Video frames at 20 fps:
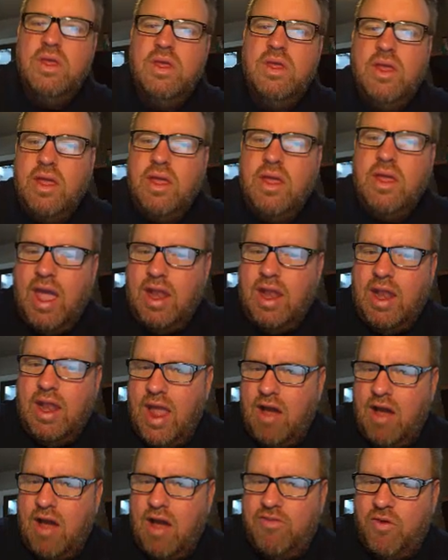and
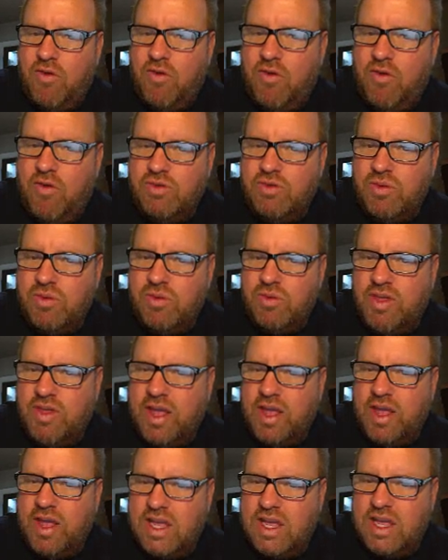now forms with
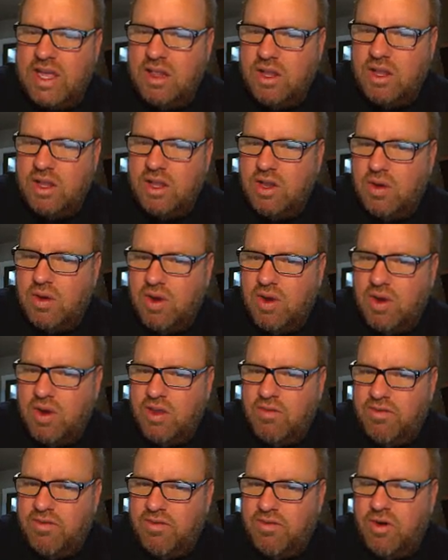this, and look at what you
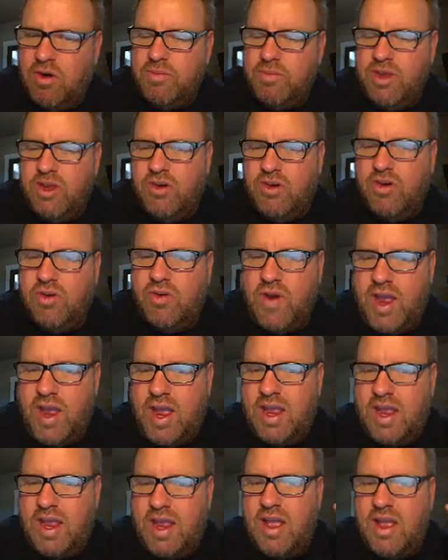form. You
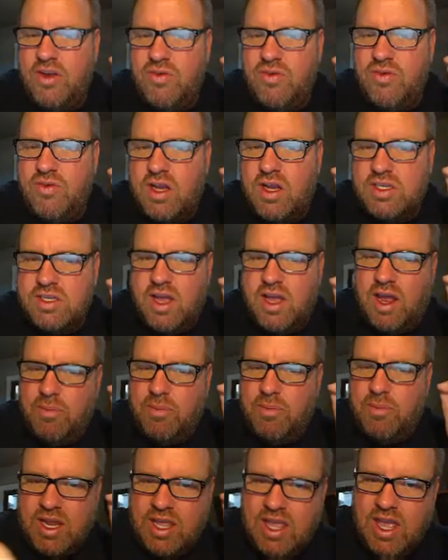create hydroxide. But
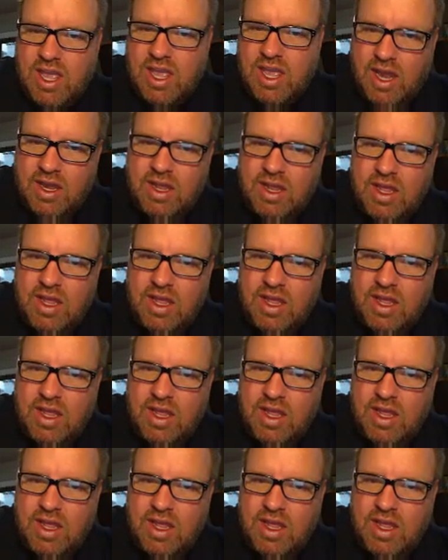again,